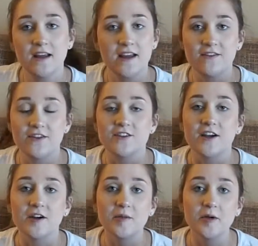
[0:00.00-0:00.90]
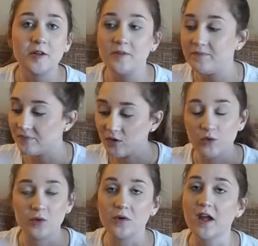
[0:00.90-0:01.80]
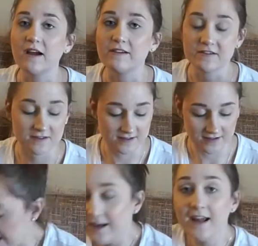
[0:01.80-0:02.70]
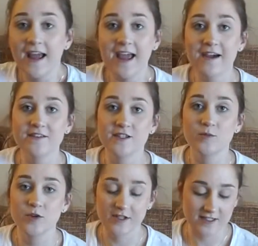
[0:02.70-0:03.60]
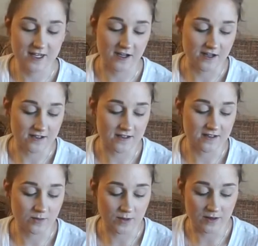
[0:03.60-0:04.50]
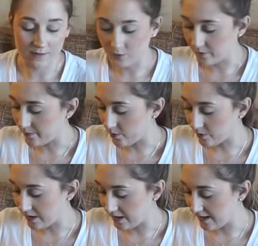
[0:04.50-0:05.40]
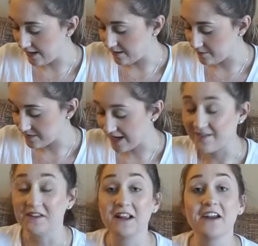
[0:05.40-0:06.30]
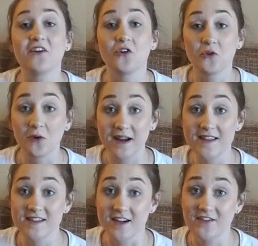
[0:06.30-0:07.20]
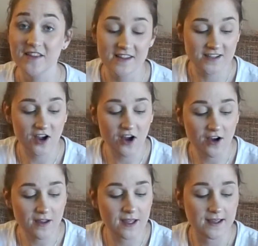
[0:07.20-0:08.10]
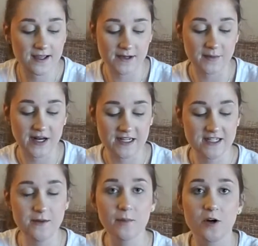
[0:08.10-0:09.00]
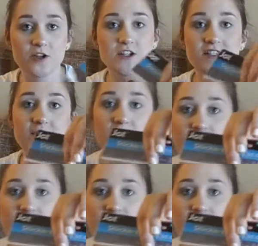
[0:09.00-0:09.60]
if they're terrible, who cares? Then I have some more stickers. This is one of the more boring items. I have a lot of great stuff in this haul, but I did purchase some